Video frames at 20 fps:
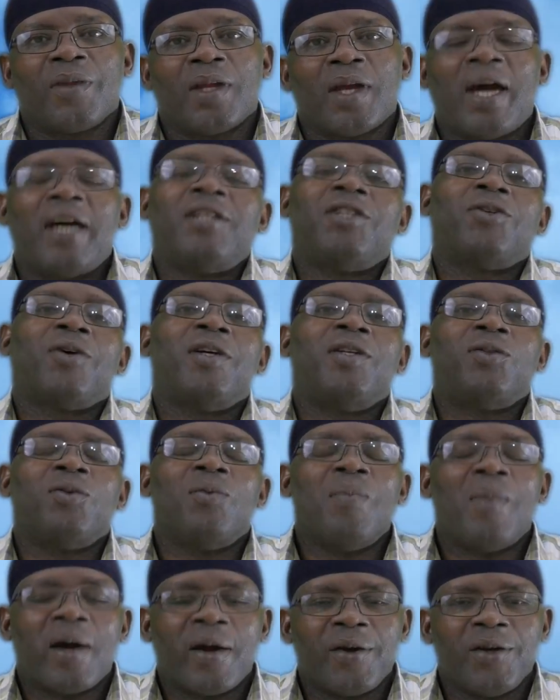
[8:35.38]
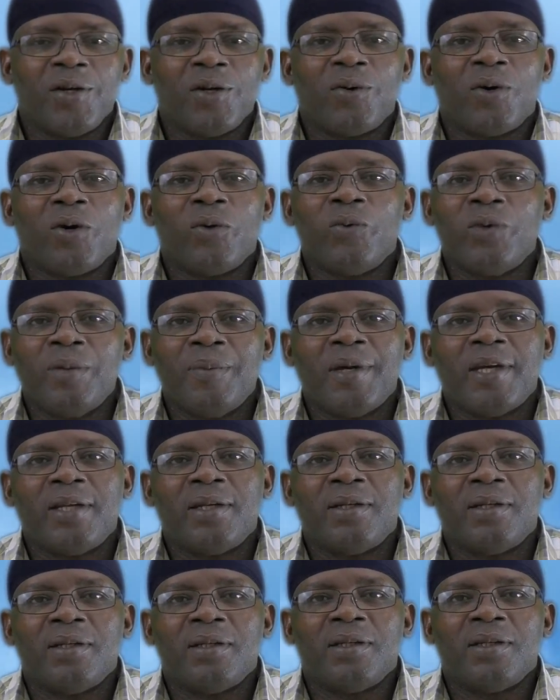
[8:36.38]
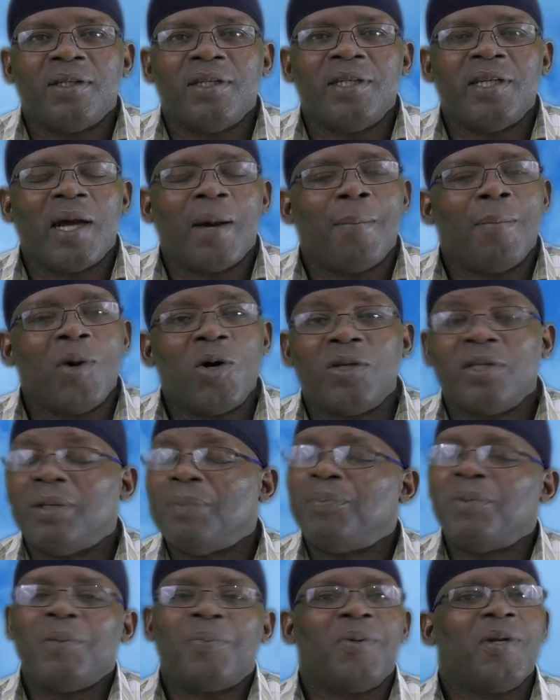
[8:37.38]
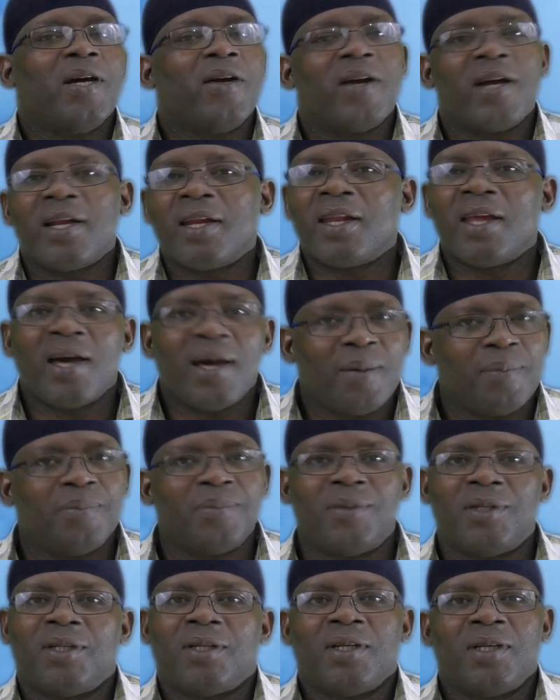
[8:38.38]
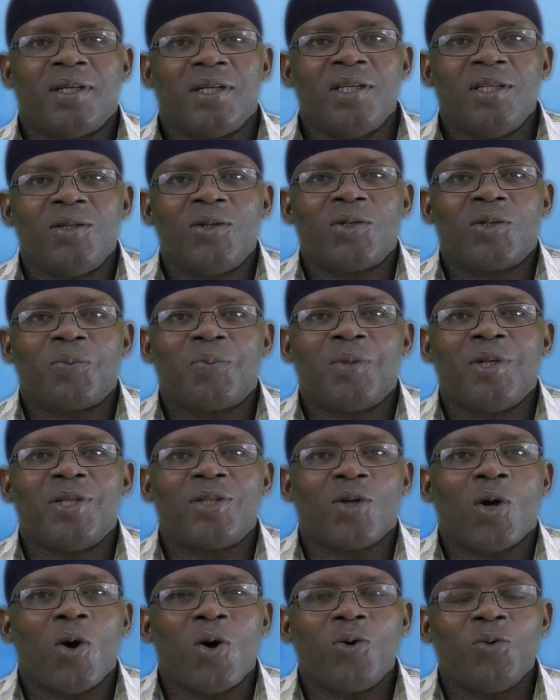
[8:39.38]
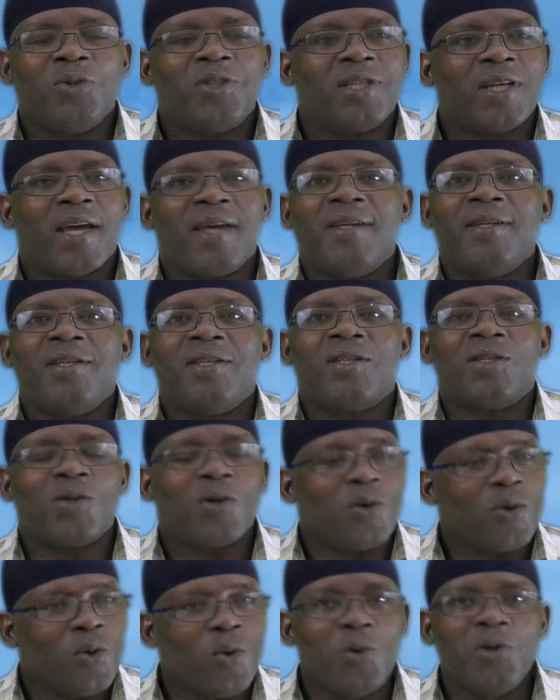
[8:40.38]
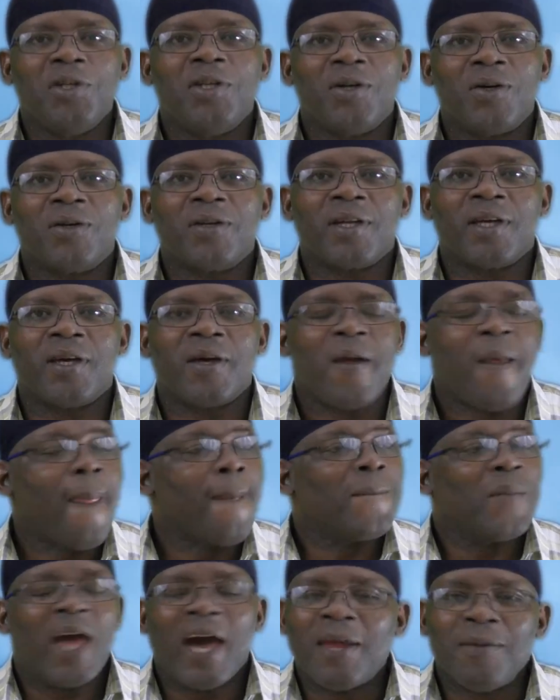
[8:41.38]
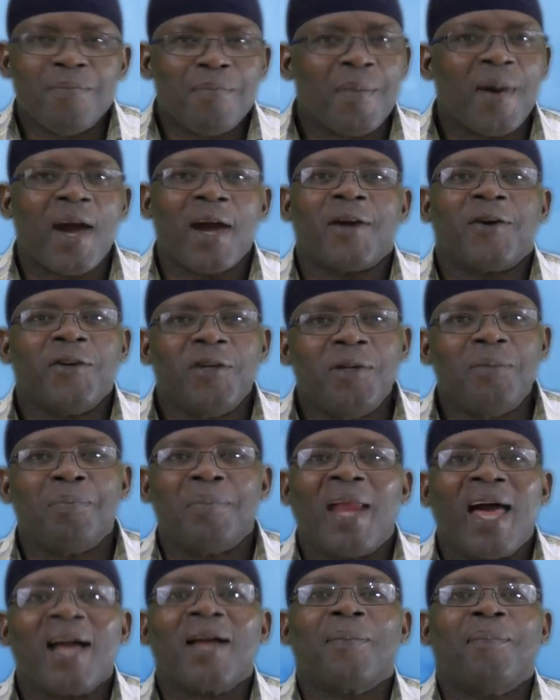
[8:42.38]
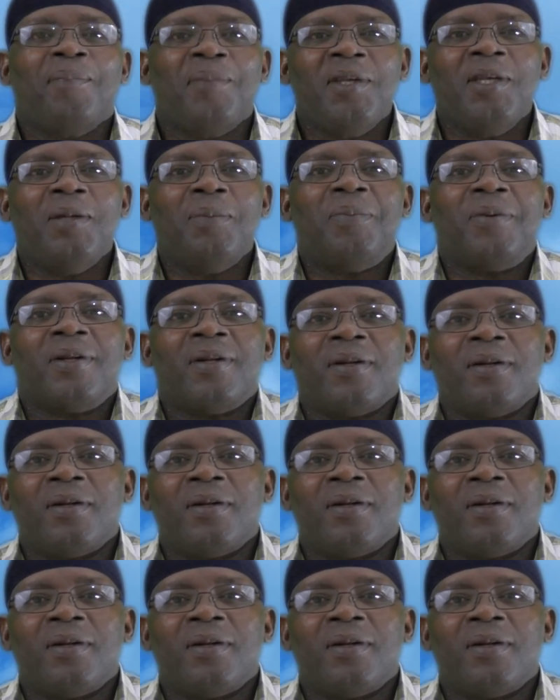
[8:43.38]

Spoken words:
and trying to marry our women. But people are alarmed in those places how Chinese going down there and marrying black people.